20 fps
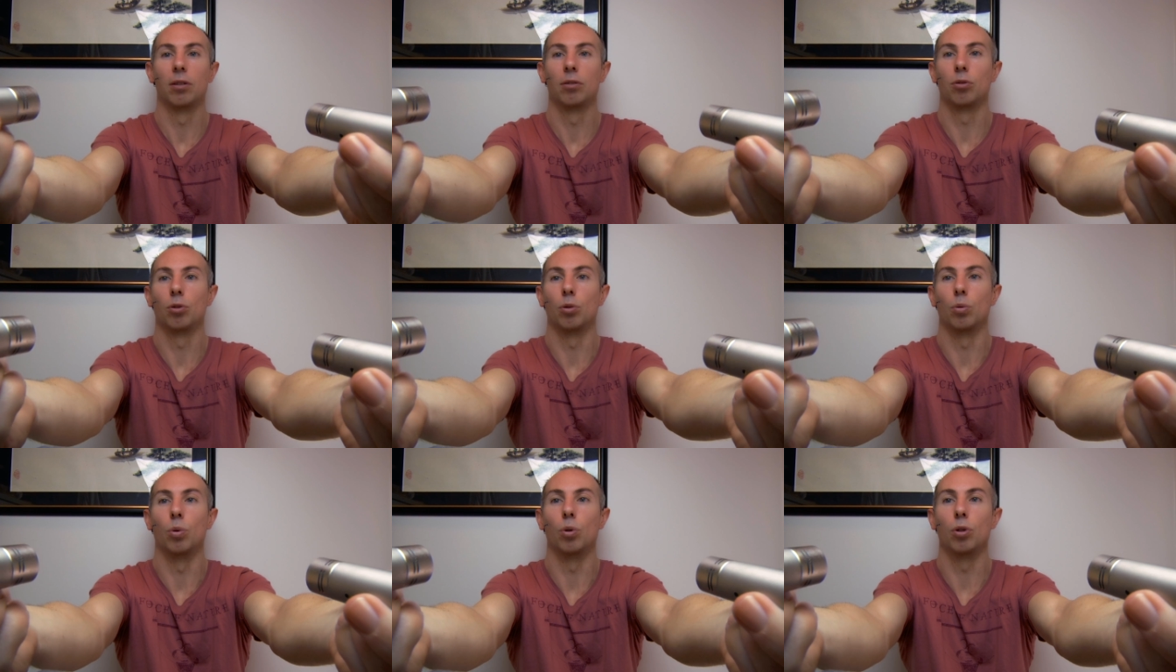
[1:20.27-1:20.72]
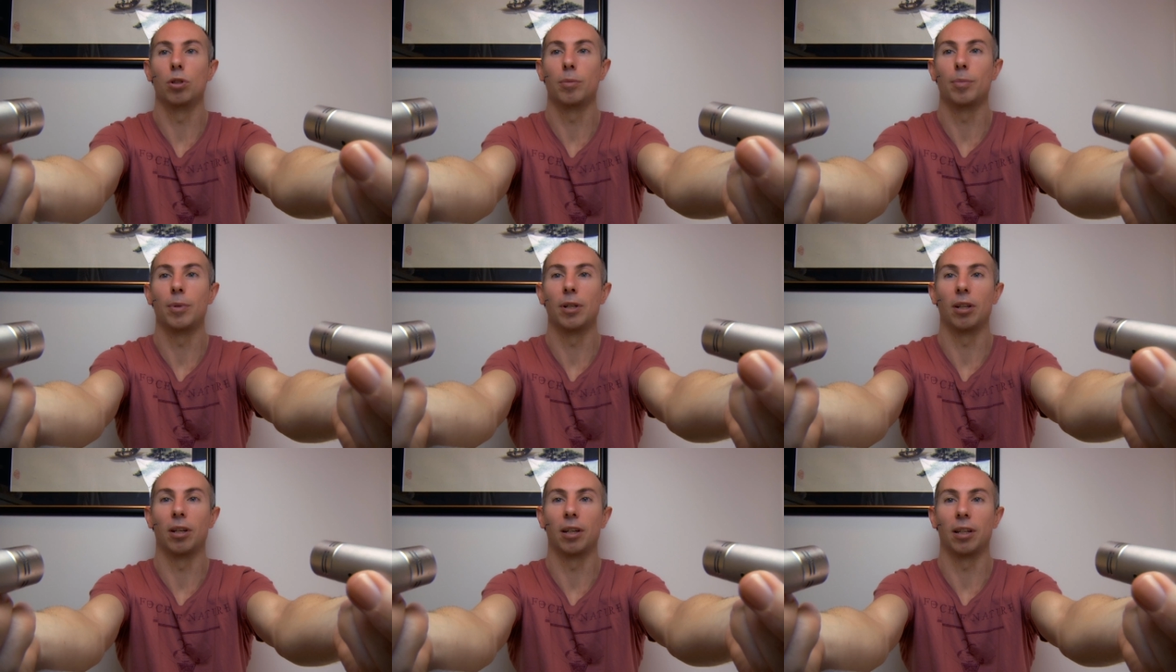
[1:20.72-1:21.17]
towards
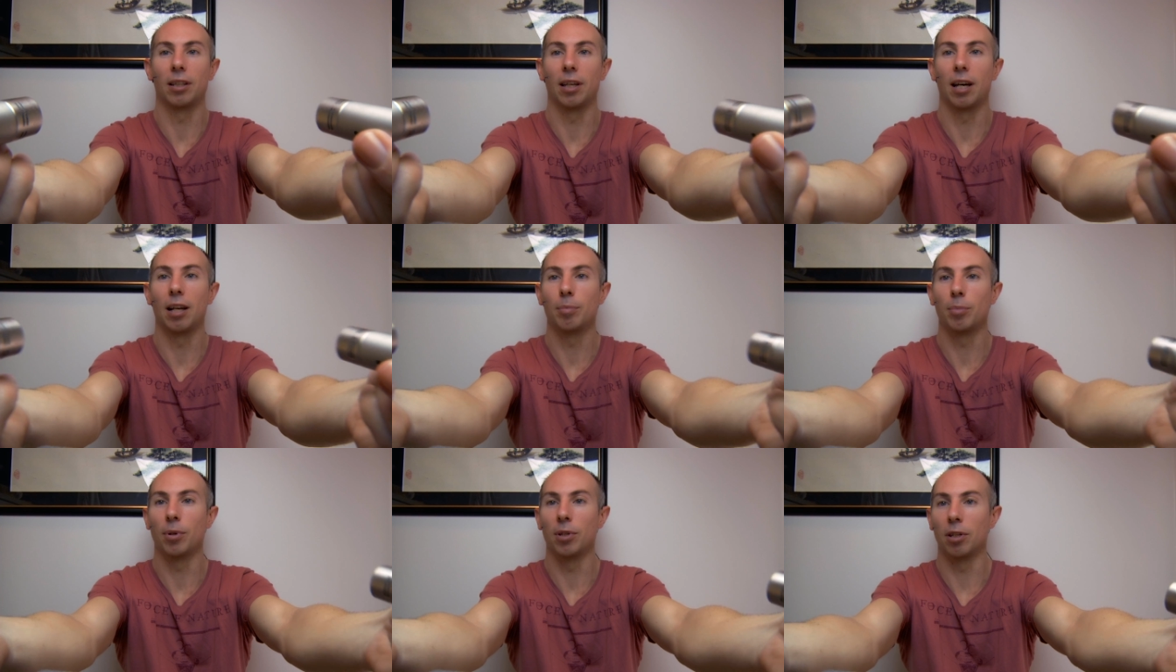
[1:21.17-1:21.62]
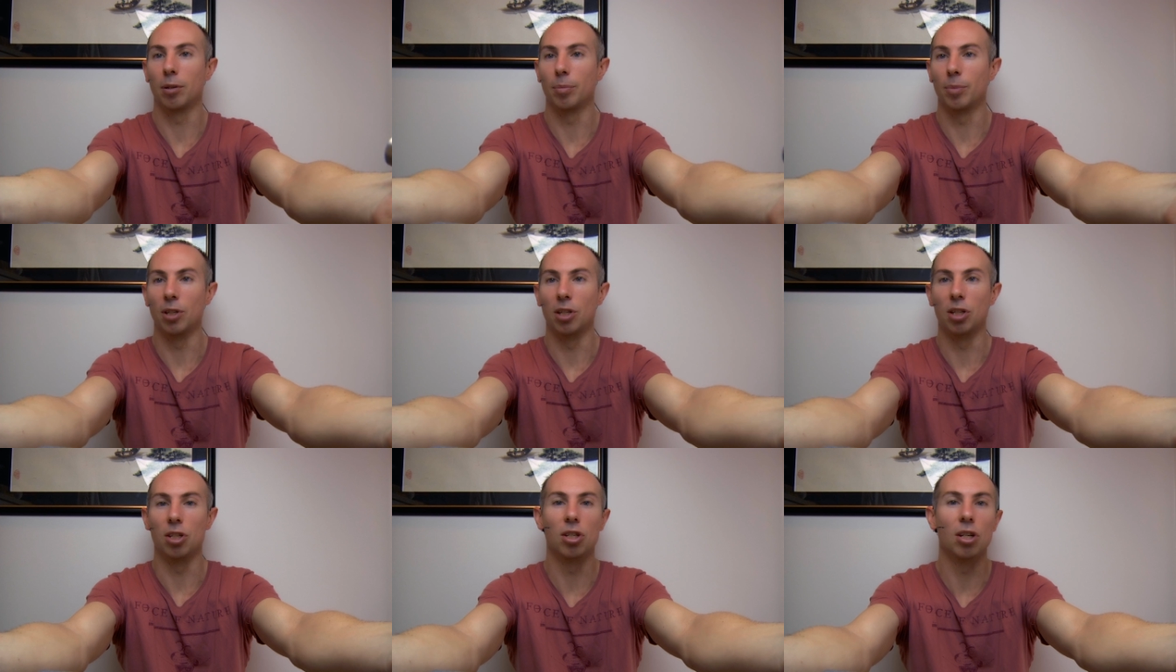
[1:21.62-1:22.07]
me like that, but they'll
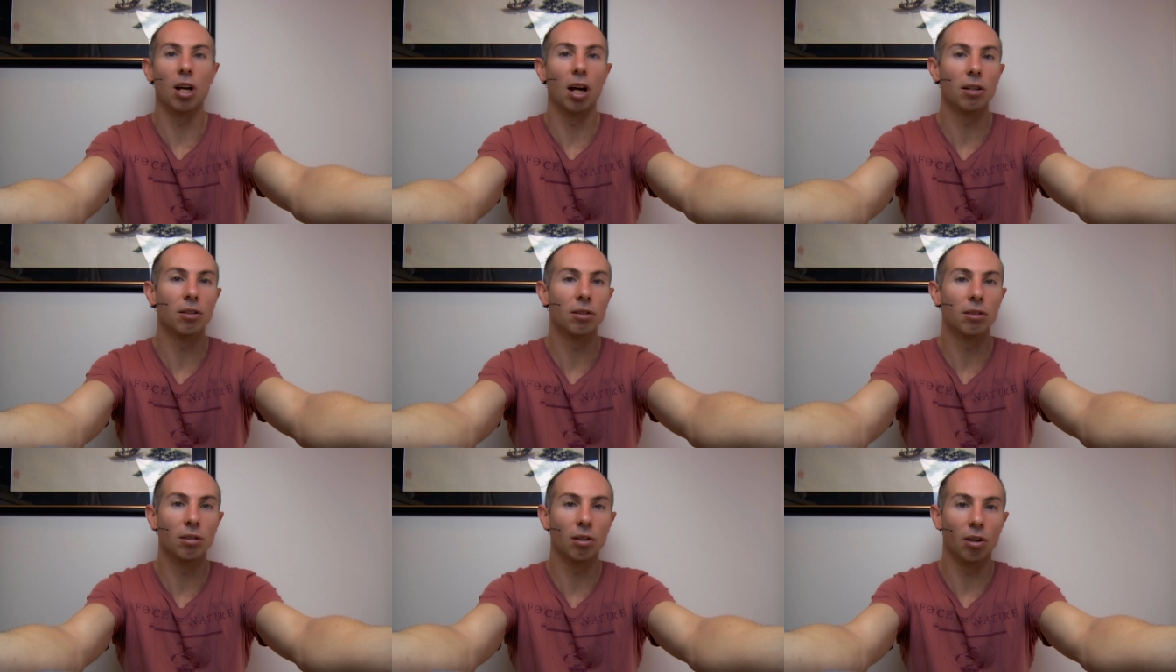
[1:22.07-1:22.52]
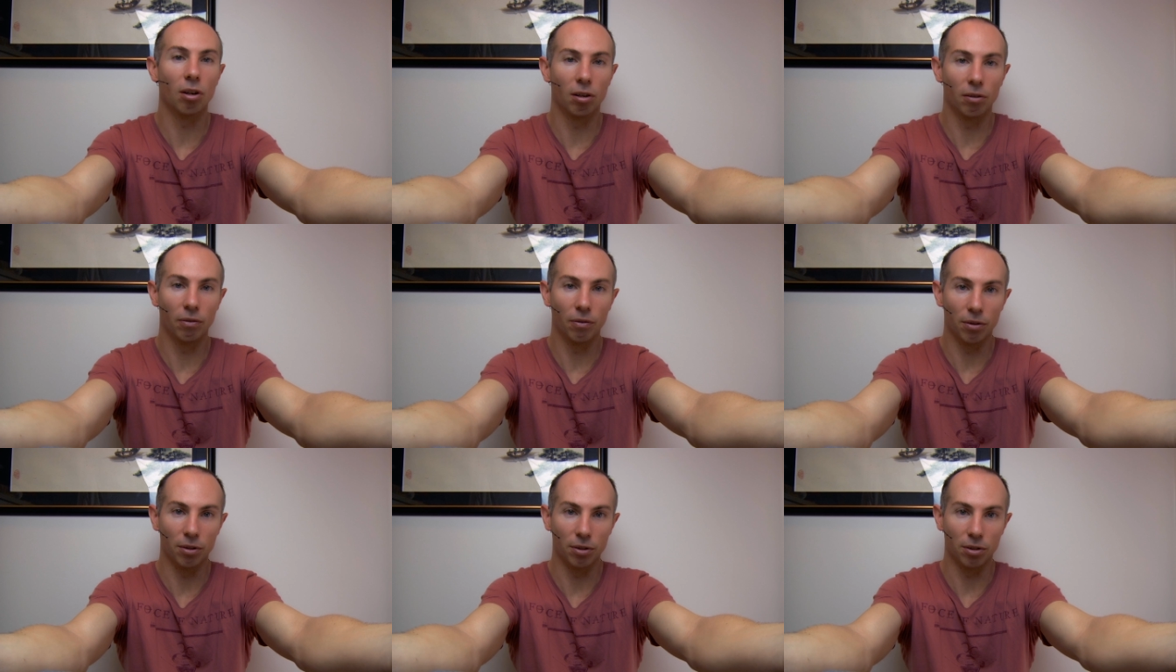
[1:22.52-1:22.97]
be just
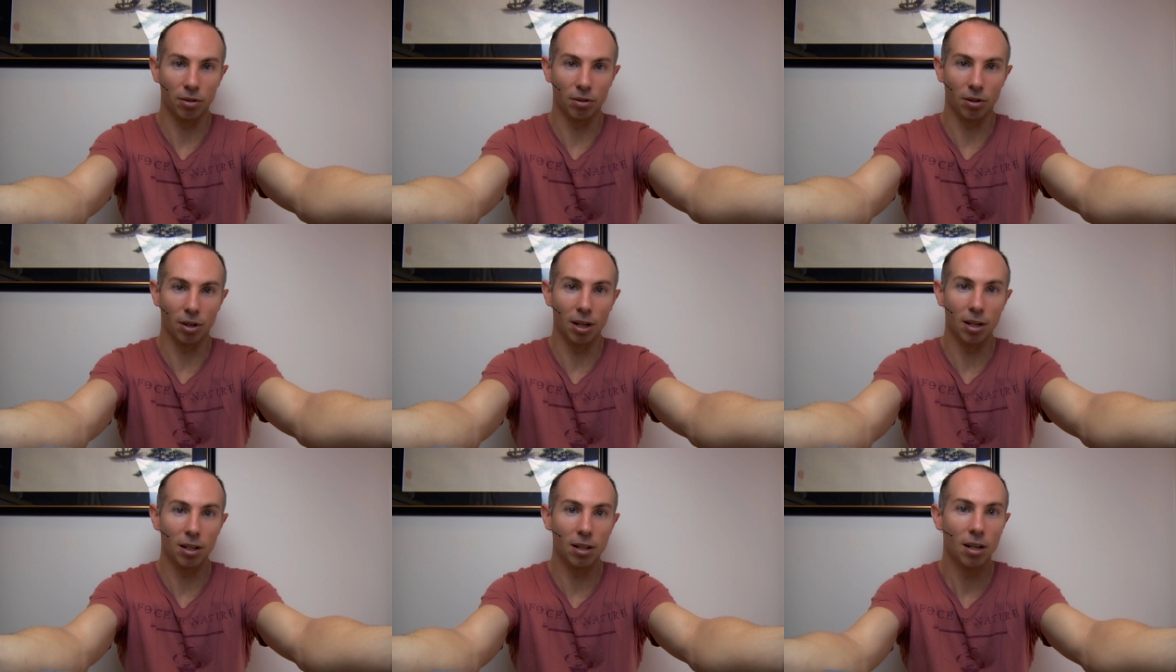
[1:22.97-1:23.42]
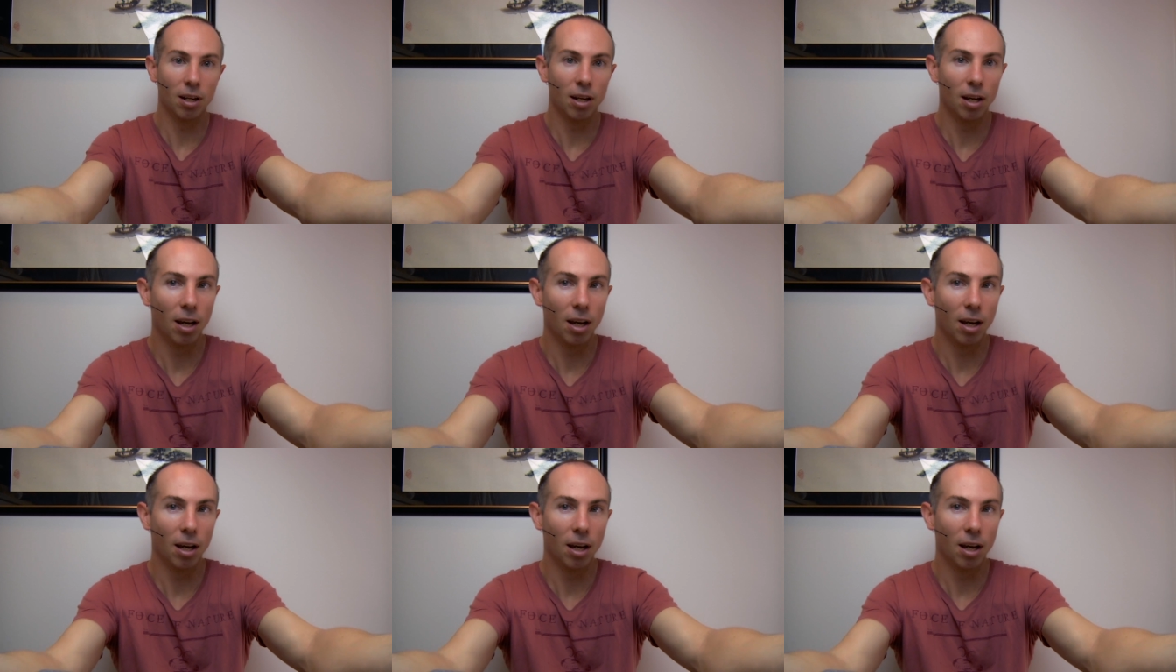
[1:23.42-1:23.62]
off the screen,